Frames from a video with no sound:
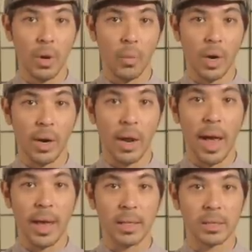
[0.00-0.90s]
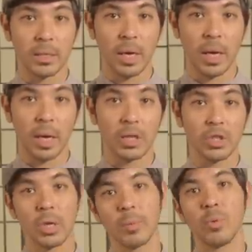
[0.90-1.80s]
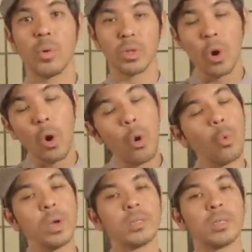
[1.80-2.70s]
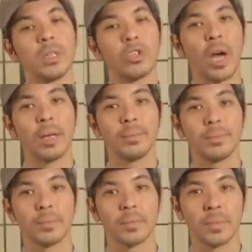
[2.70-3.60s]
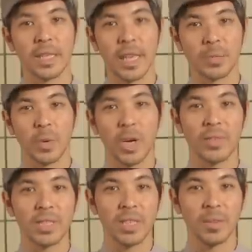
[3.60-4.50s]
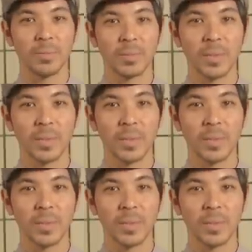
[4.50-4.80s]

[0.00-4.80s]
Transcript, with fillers: whereas uh, pu'er is always sun dried. And that's part of its deal.